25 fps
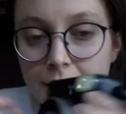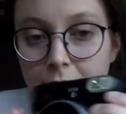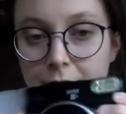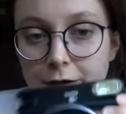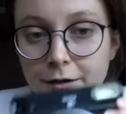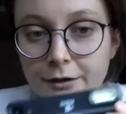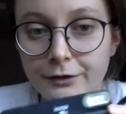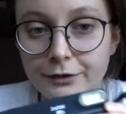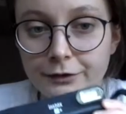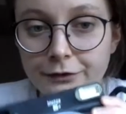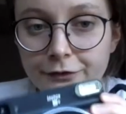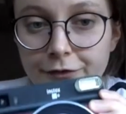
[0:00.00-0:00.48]

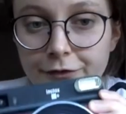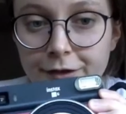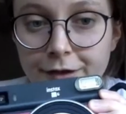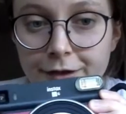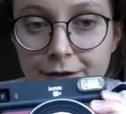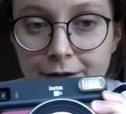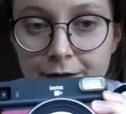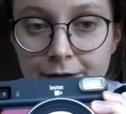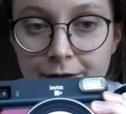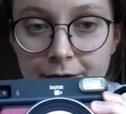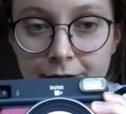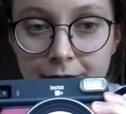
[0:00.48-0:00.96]
On the front,
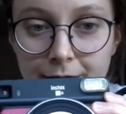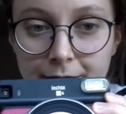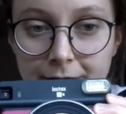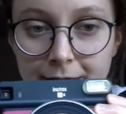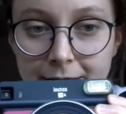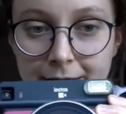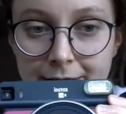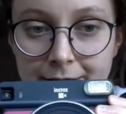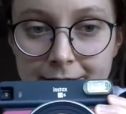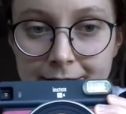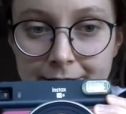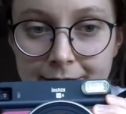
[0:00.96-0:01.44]
the
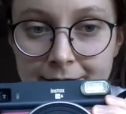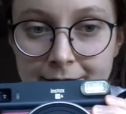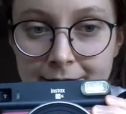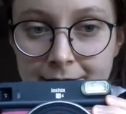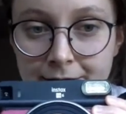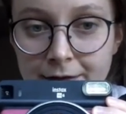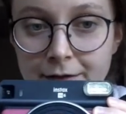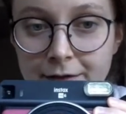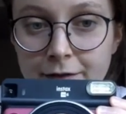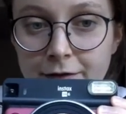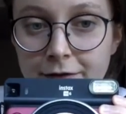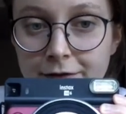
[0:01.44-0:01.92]
lens,
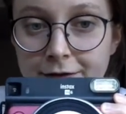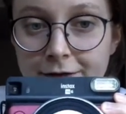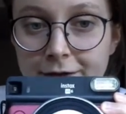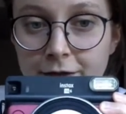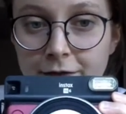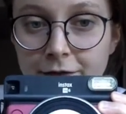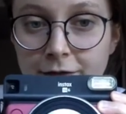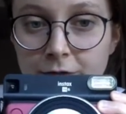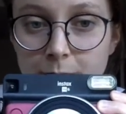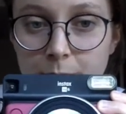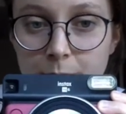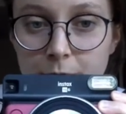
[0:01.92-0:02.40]

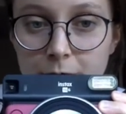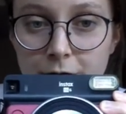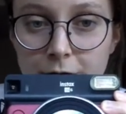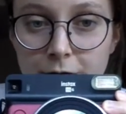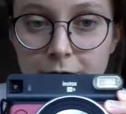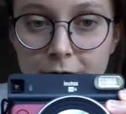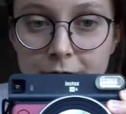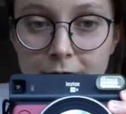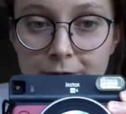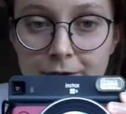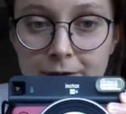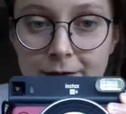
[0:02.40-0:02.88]
selfie
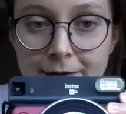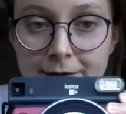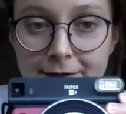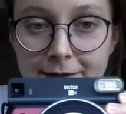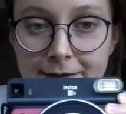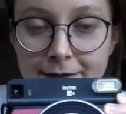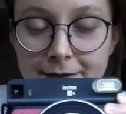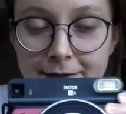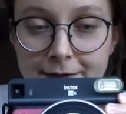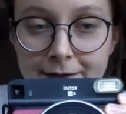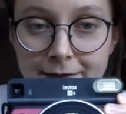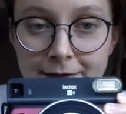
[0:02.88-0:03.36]
mirror,
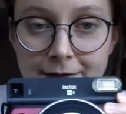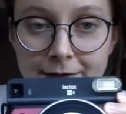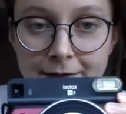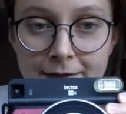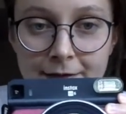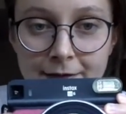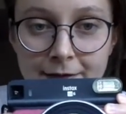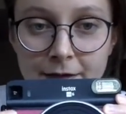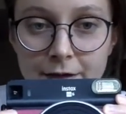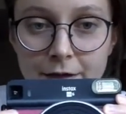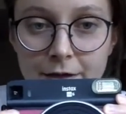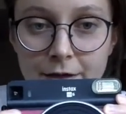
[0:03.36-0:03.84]

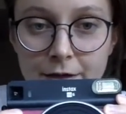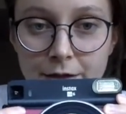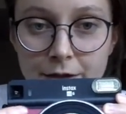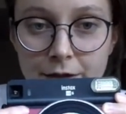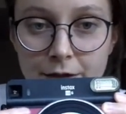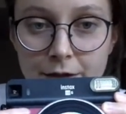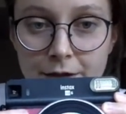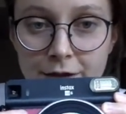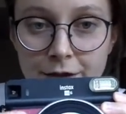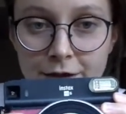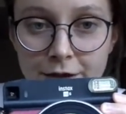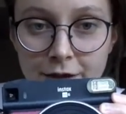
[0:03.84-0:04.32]
sensors,
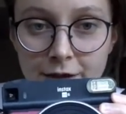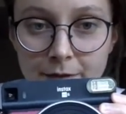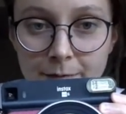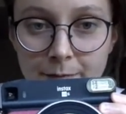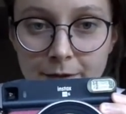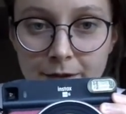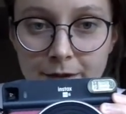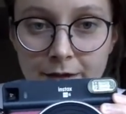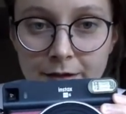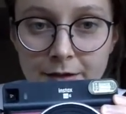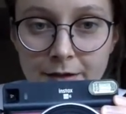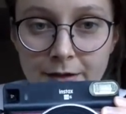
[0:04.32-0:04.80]
shutter
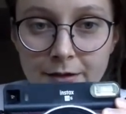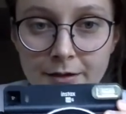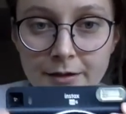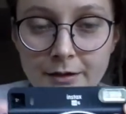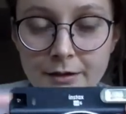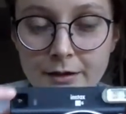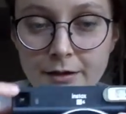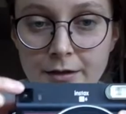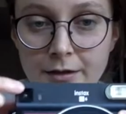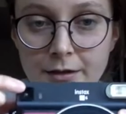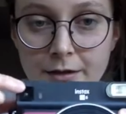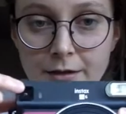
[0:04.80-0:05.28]
button,
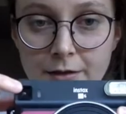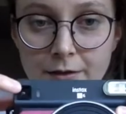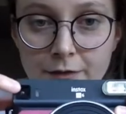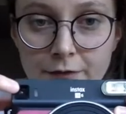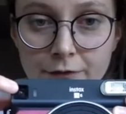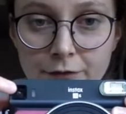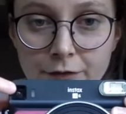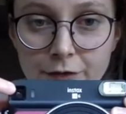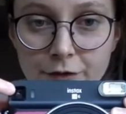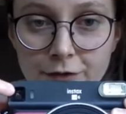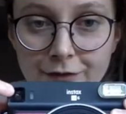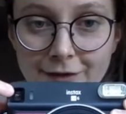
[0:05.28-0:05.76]

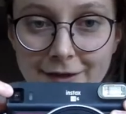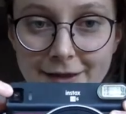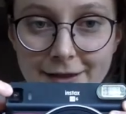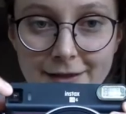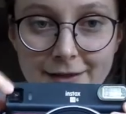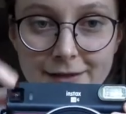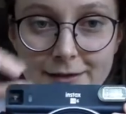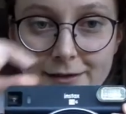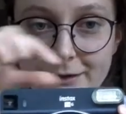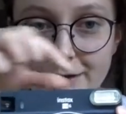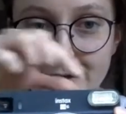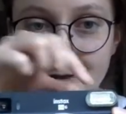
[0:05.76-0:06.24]

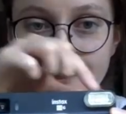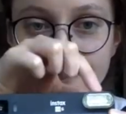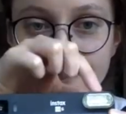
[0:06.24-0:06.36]
viewfinder, and